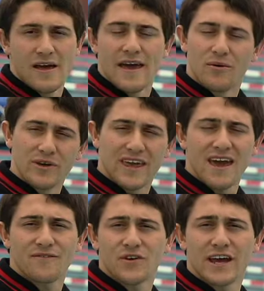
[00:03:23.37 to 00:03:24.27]
And we
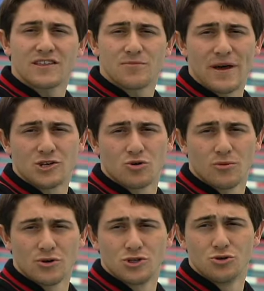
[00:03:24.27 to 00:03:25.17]
can't forget the
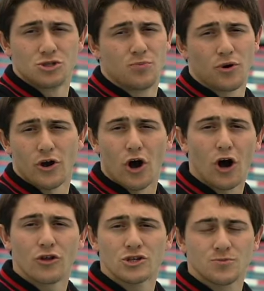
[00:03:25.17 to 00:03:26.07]
benchwarmers who support
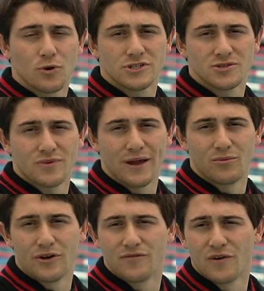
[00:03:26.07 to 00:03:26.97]
all the sports at
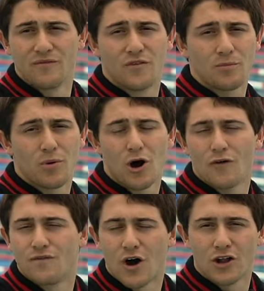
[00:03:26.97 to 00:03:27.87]
Redwood from football,
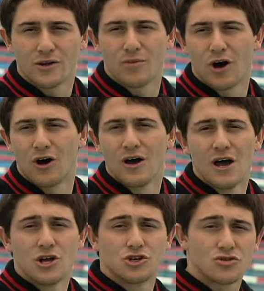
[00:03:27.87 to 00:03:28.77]
volleyball,
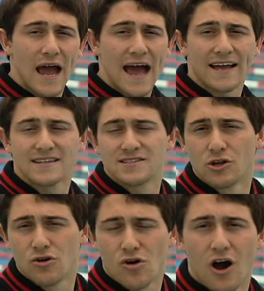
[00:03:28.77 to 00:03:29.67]
track,
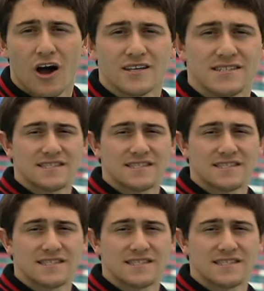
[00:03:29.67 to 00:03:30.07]
lacrosse,